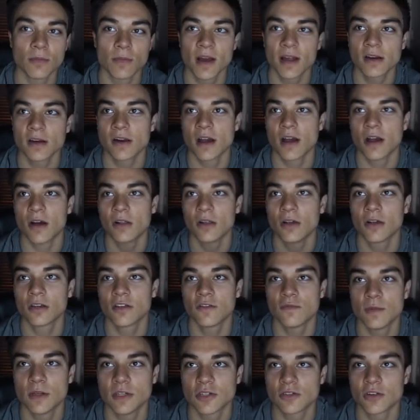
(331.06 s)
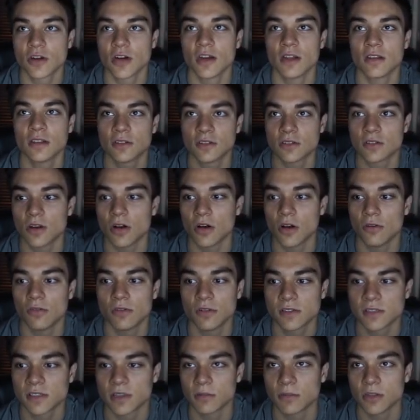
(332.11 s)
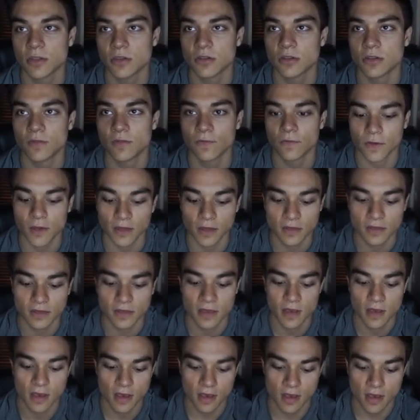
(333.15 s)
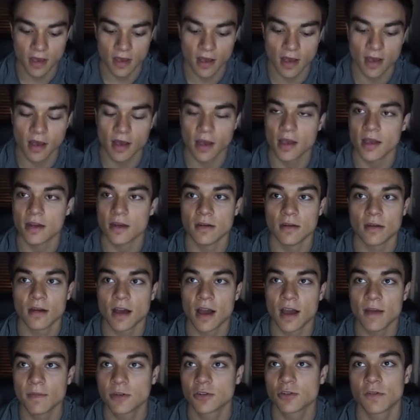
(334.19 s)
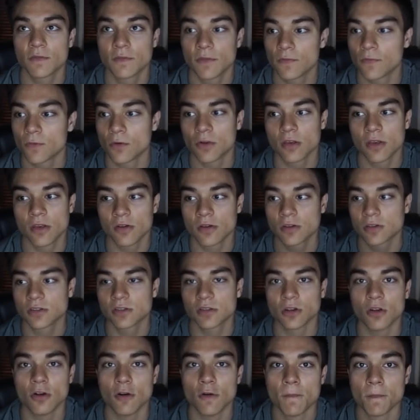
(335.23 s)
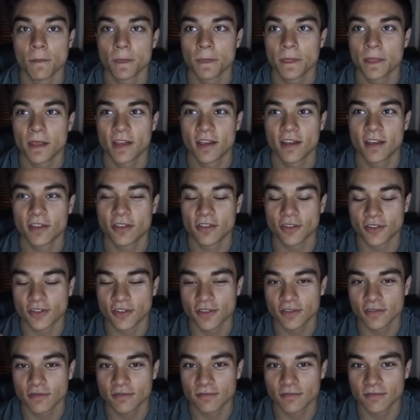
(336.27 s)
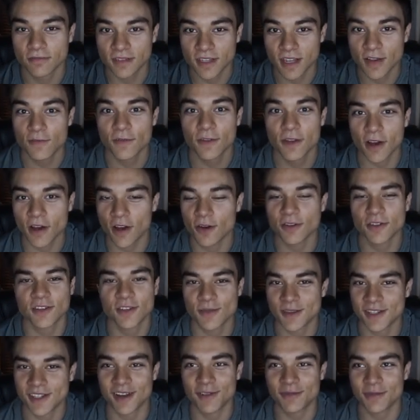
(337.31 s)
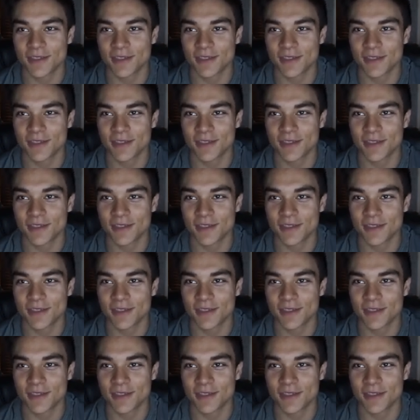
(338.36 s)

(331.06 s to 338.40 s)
No matter how long you've been training, there's always something you can fix. And I've been training for four years, so there's definitely always going to be